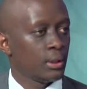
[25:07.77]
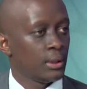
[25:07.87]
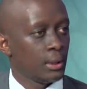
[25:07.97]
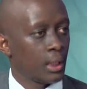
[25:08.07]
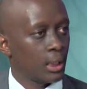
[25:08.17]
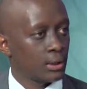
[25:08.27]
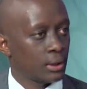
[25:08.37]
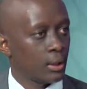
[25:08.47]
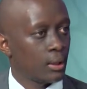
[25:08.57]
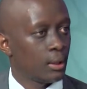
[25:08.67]
that
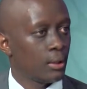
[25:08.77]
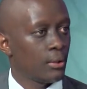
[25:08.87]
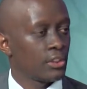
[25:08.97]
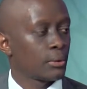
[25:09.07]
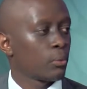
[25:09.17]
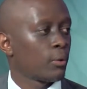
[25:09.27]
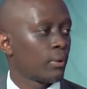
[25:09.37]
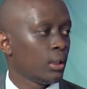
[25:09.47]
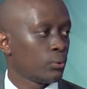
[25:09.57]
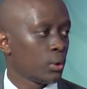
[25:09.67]
uh, risk
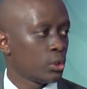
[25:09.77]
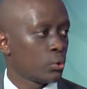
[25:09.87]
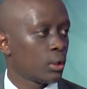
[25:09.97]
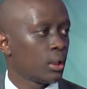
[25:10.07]
profile to ensure